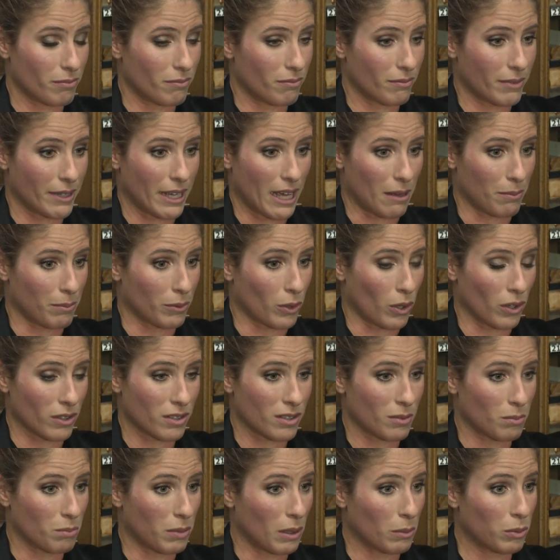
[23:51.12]
yeah,
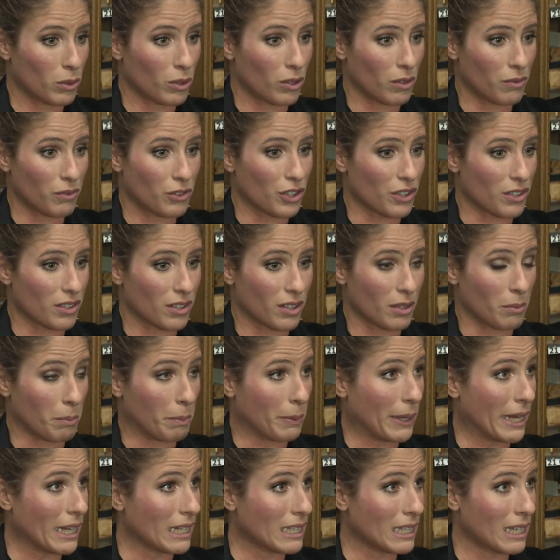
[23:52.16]
constant bubble of just
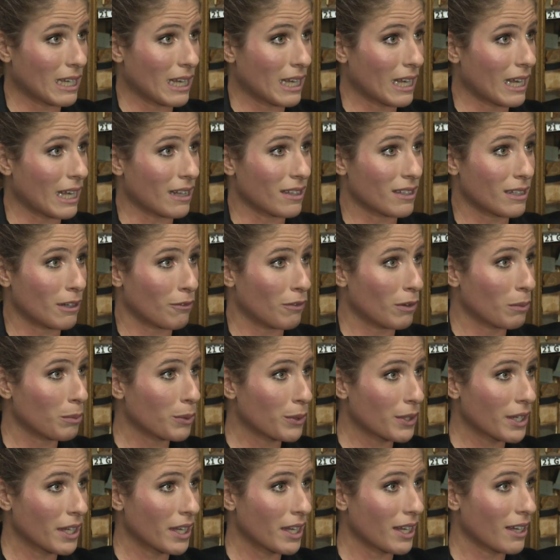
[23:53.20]
competing against
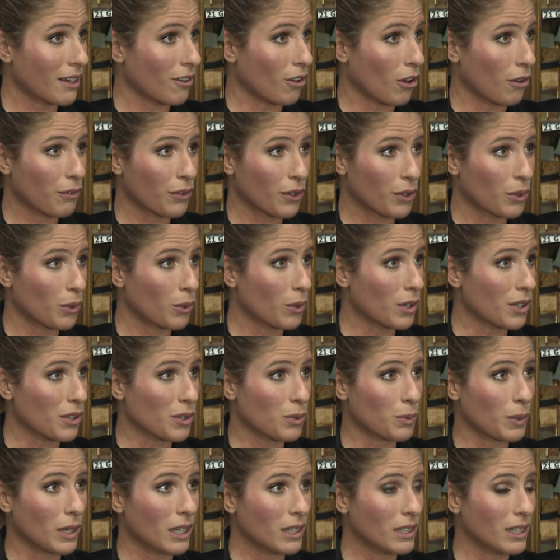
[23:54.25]
everybody off the court
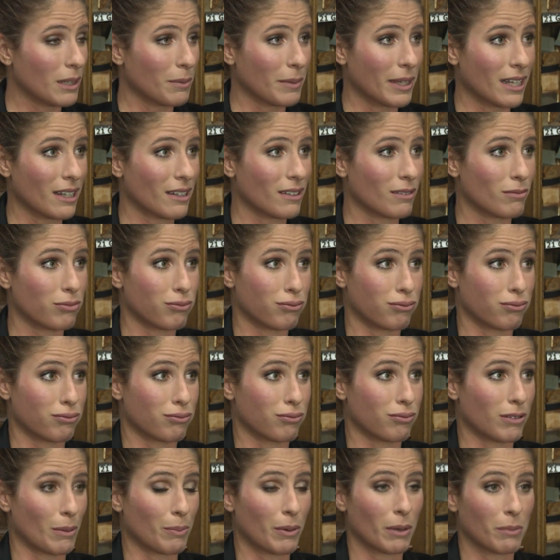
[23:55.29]
as well. I mean,
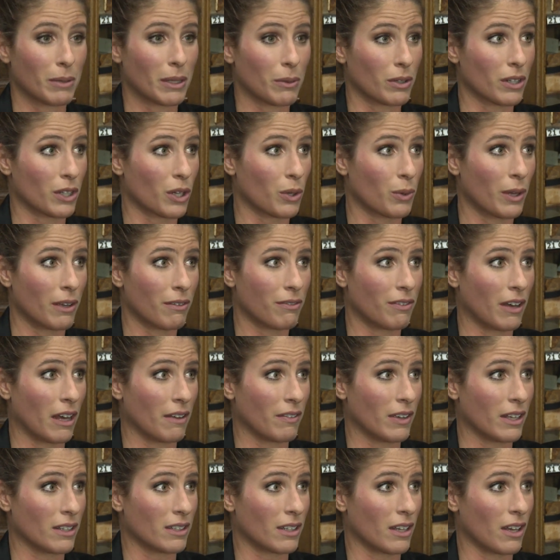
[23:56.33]
I probably would have quit
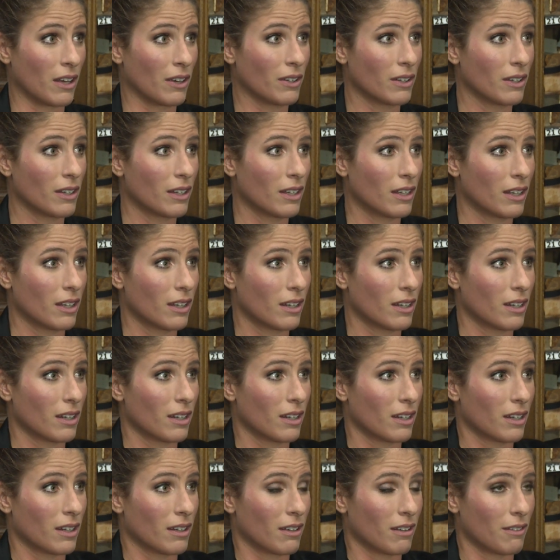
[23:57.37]
five years ago,
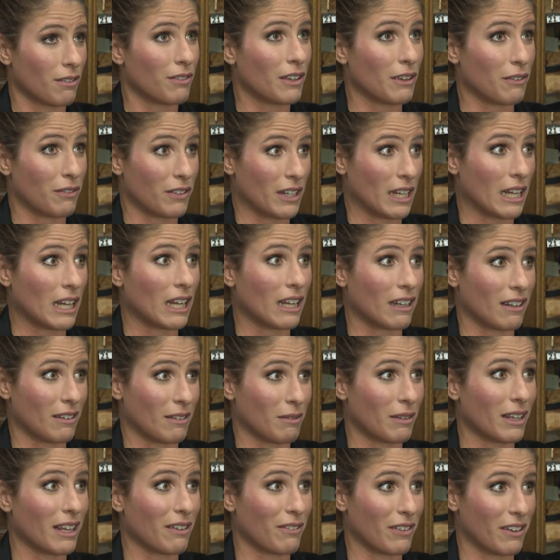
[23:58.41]
15
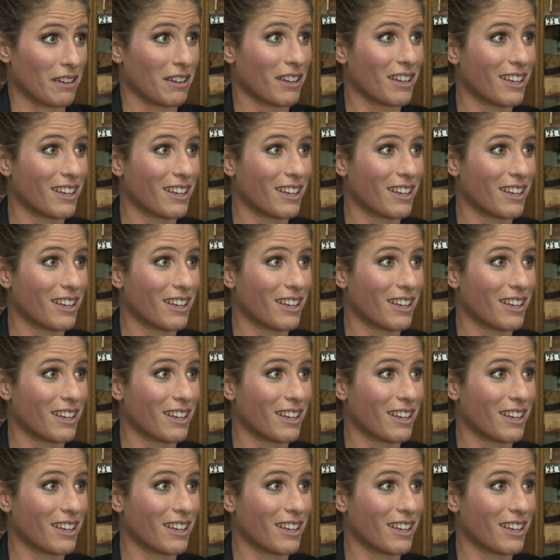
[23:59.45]
even.